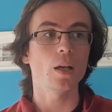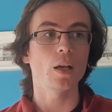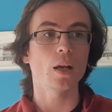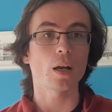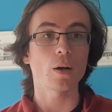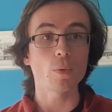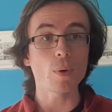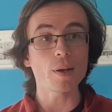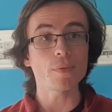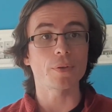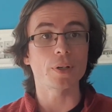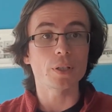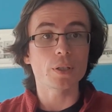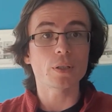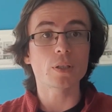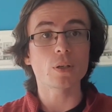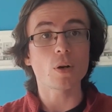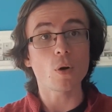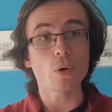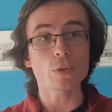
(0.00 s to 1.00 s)
However, you
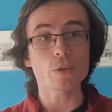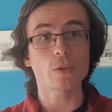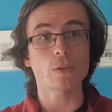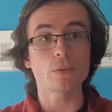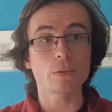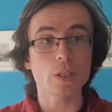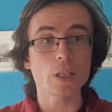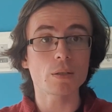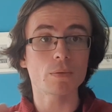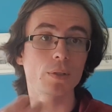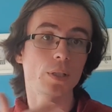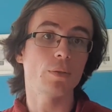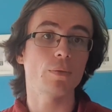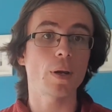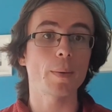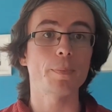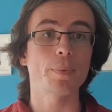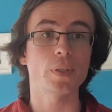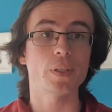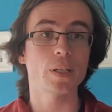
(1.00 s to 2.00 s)
could also equally
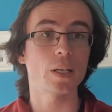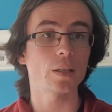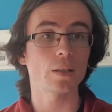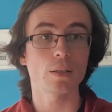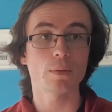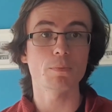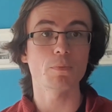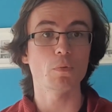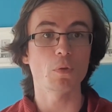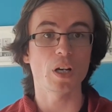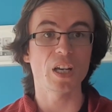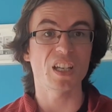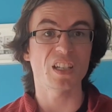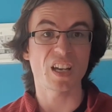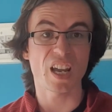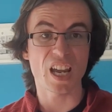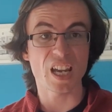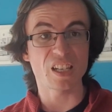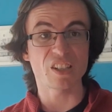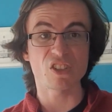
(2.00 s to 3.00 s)
represent them with
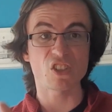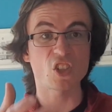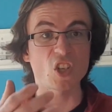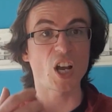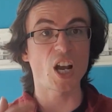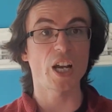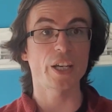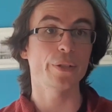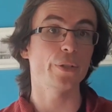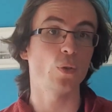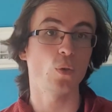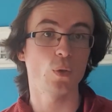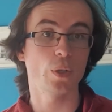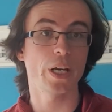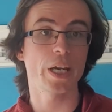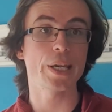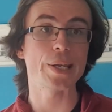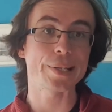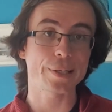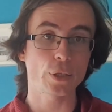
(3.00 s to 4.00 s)
a sine or
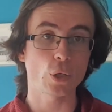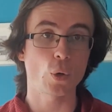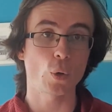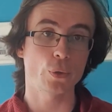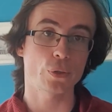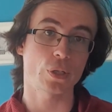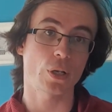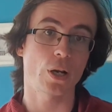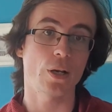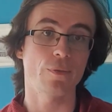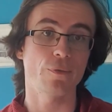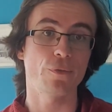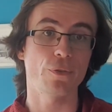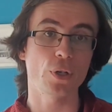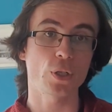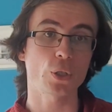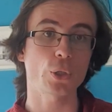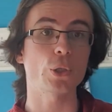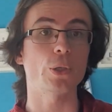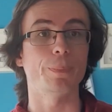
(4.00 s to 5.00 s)
a cosine
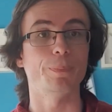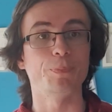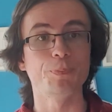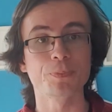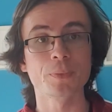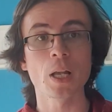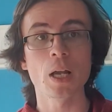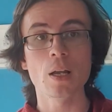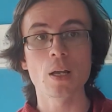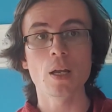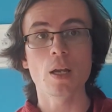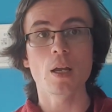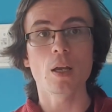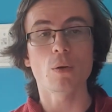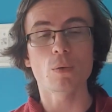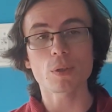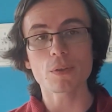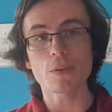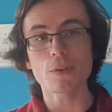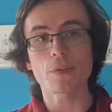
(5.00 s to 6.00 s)
function.
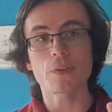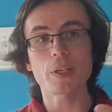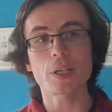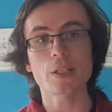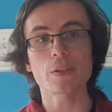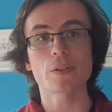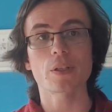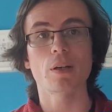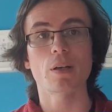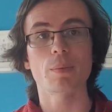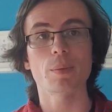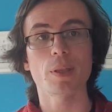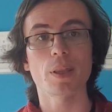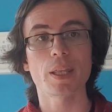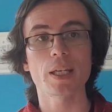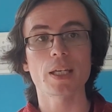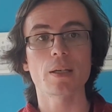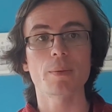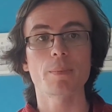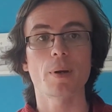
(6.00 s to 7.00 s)
One of the things that I've been
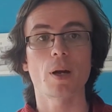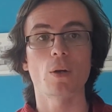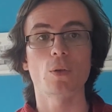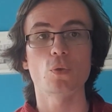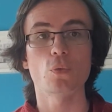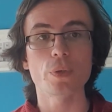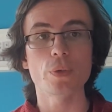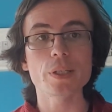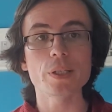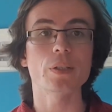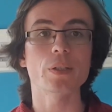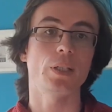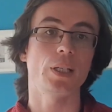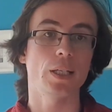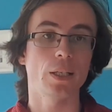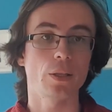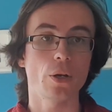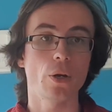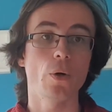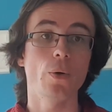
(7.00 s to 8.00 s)
thinking about recently,
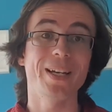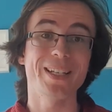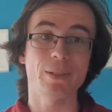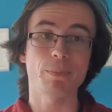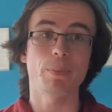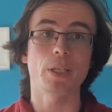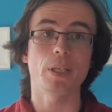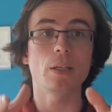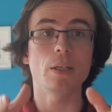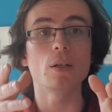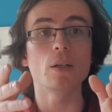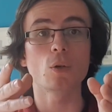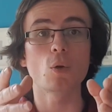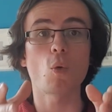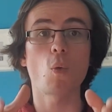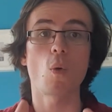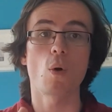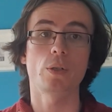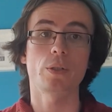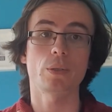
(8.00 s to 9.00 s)
though, has been
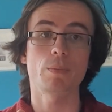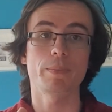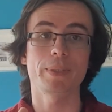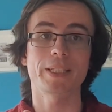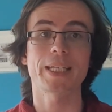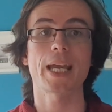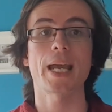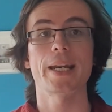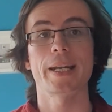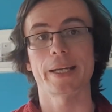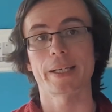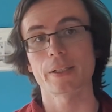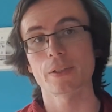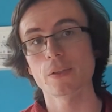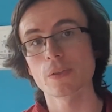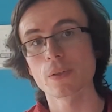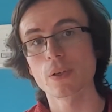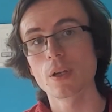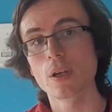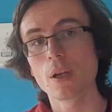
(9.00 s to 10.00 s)
quantum
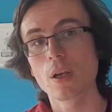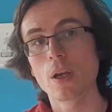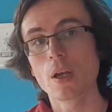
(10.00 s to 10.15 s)
mechanics.